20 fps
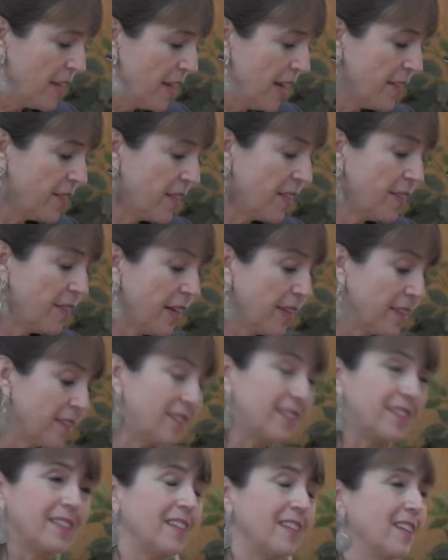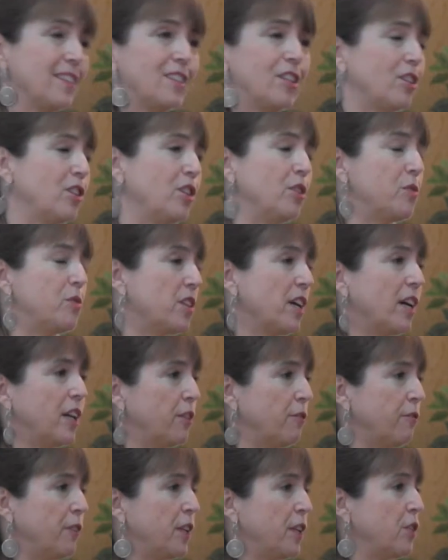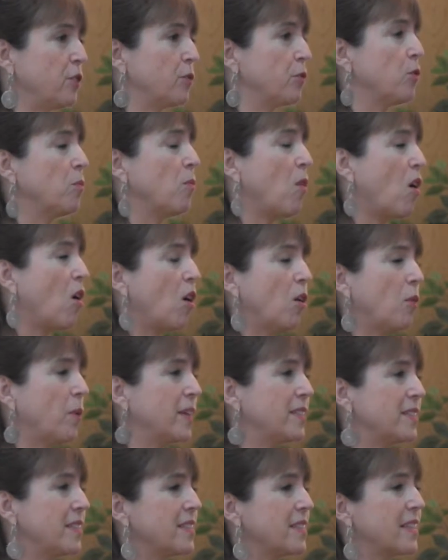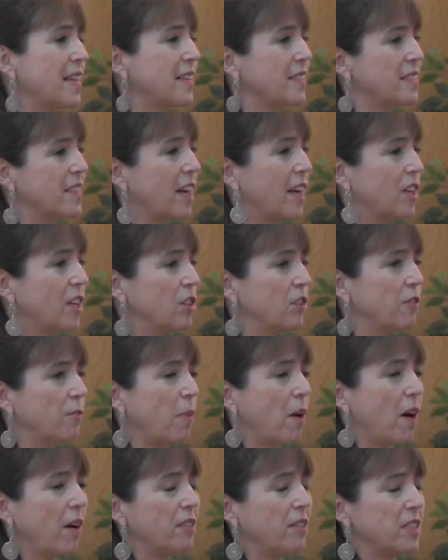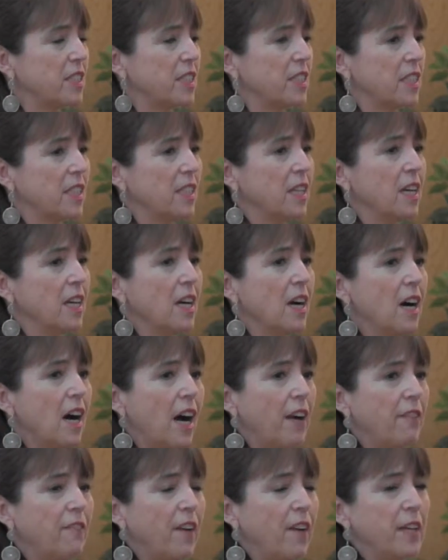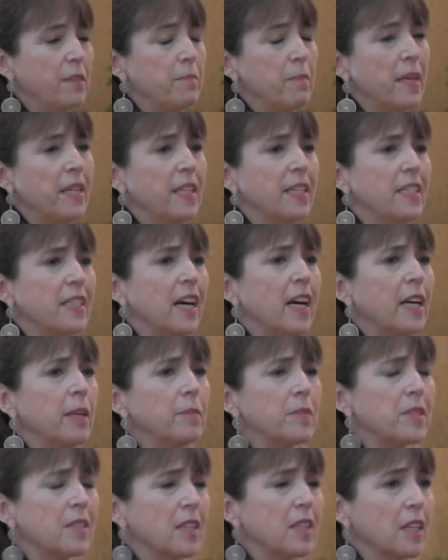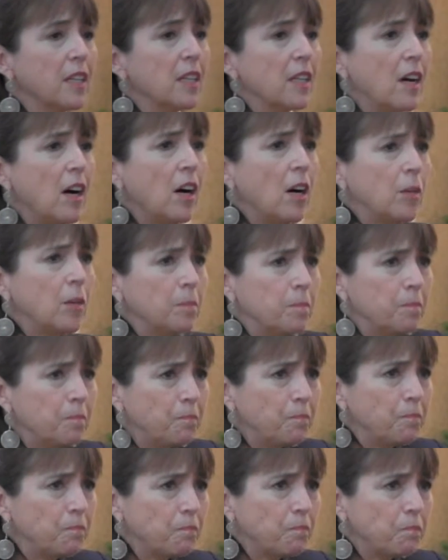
And then that the huge elephant in the room always is that cycle of poverty. I find many times um,